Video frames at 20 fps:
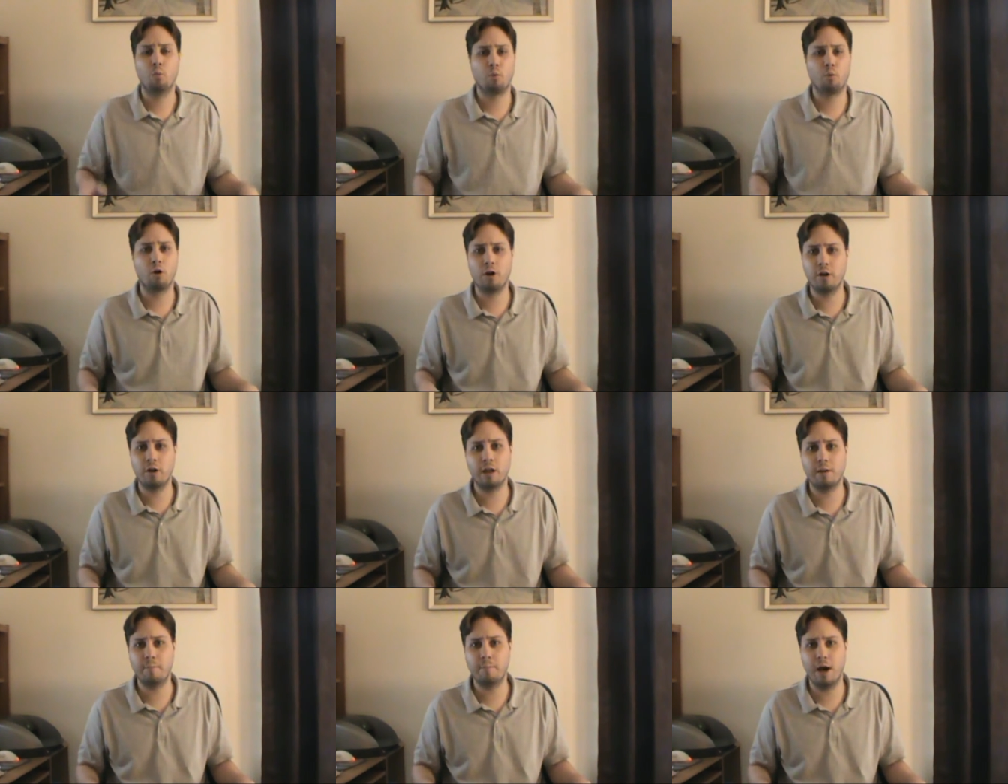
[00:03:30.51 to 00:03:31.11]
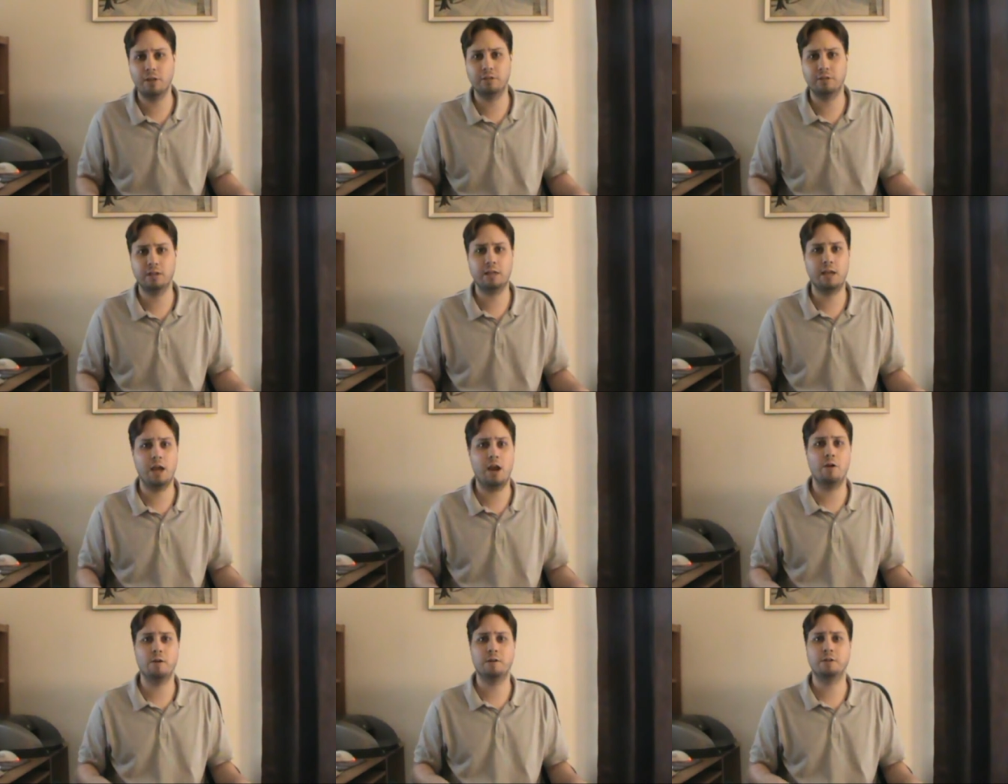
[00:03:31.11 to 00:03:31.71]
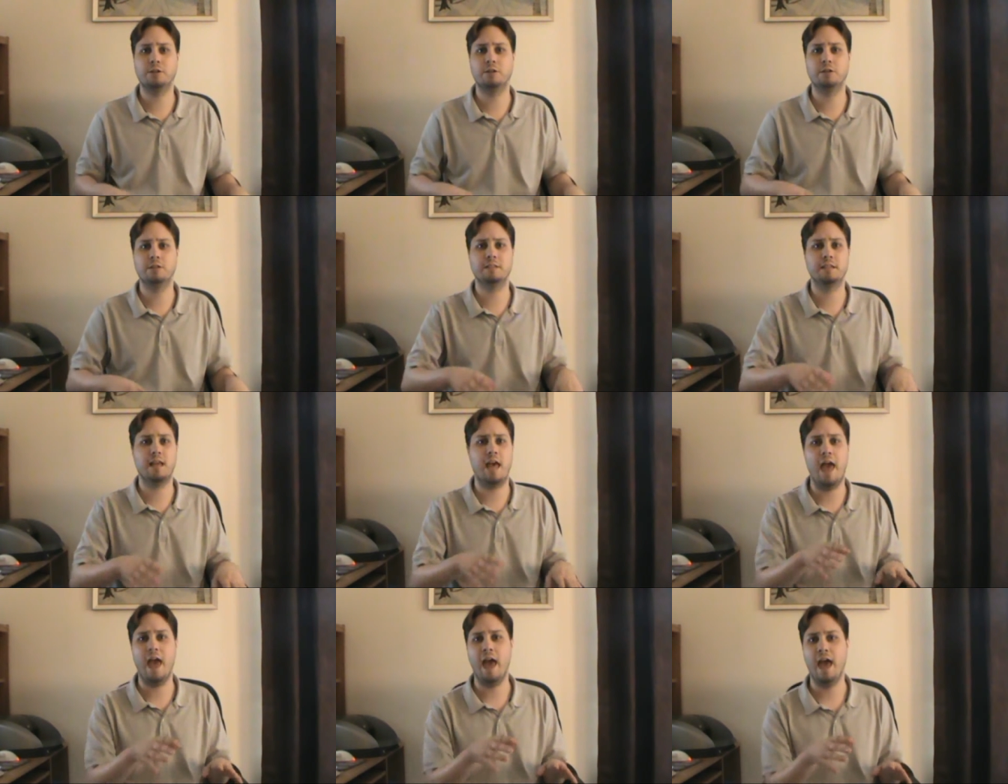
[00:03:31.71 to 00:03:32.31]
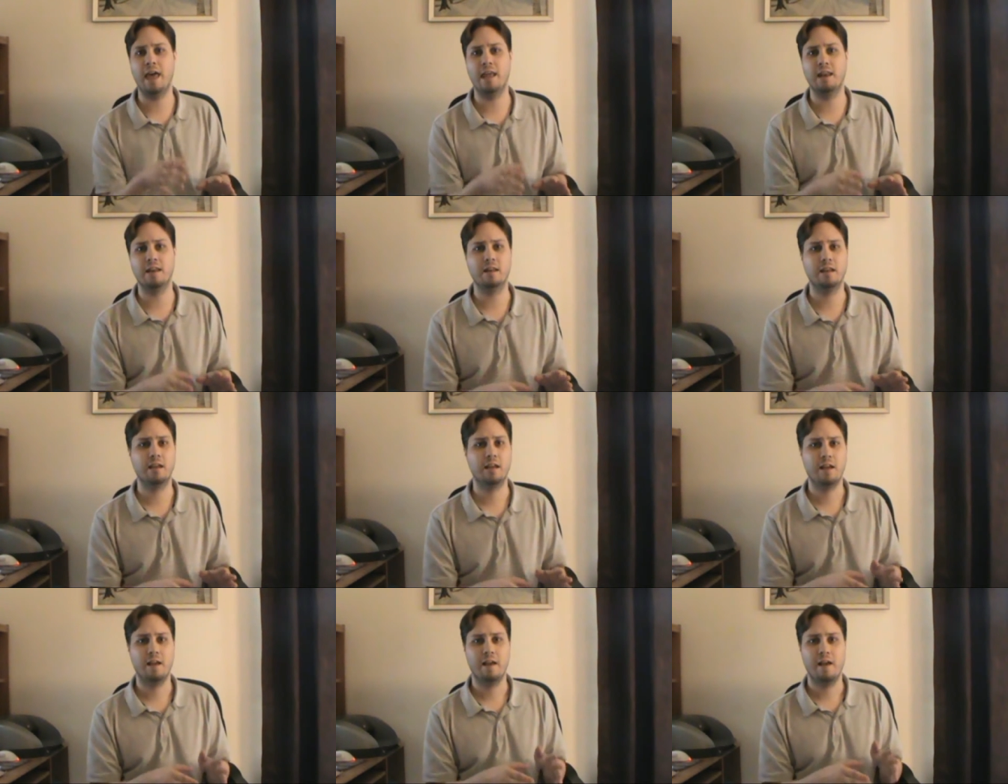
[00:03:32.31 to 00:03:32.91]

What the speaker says: worrying about the characters, and